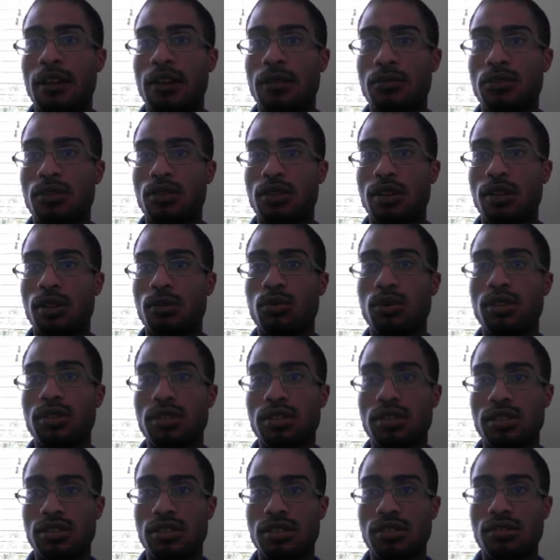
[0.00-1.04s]
So I want to
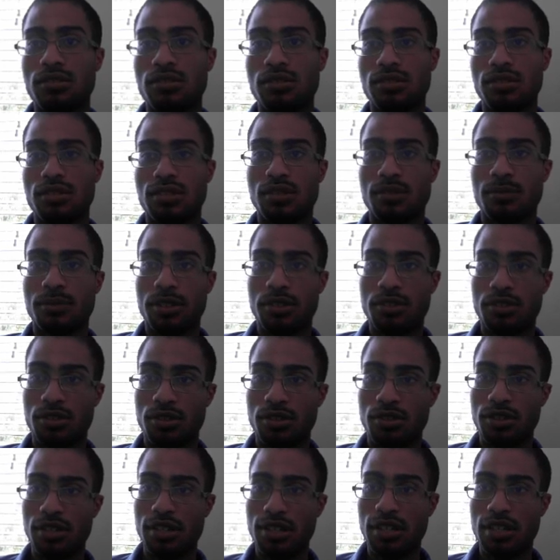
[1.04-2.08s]
continue to share my
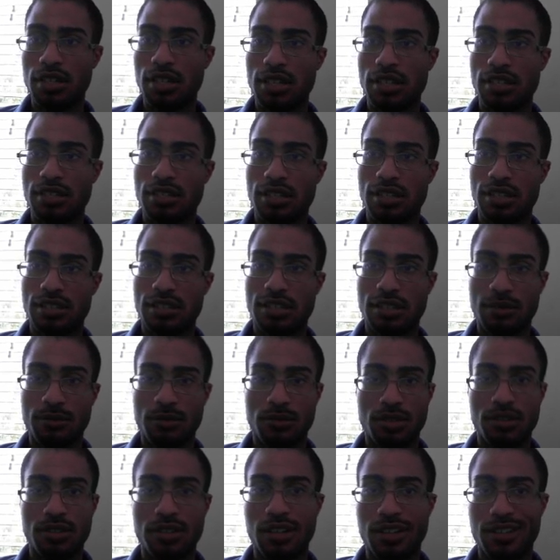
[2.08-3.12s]
journey as I
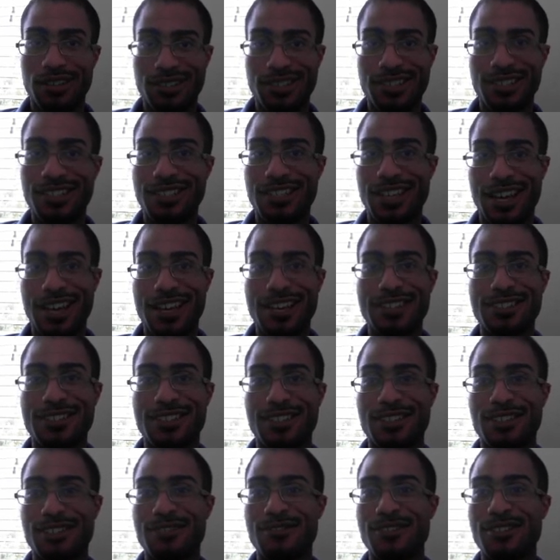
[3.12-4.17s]
attempt the daunting task
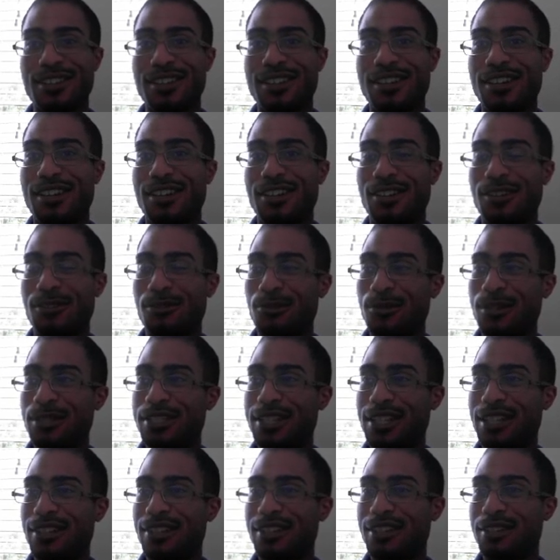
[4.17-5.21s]
of
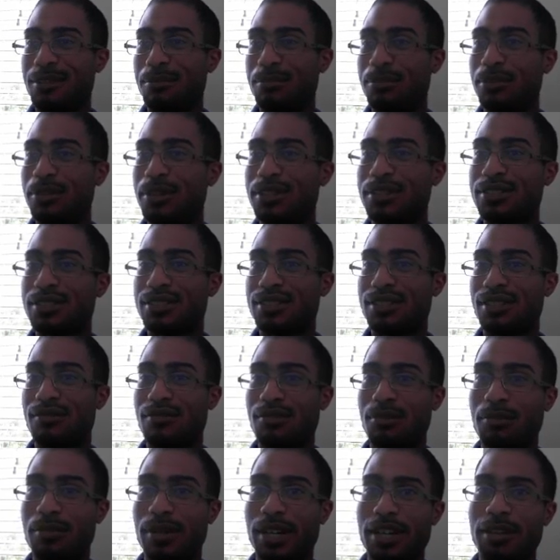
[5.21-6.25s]
retelling the books
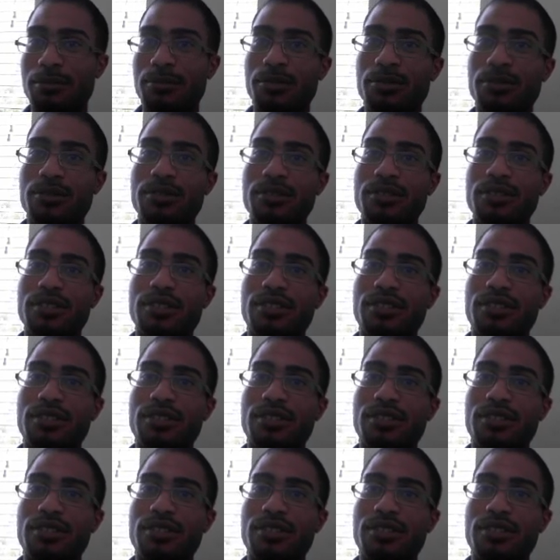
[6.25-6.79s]
of the Bible.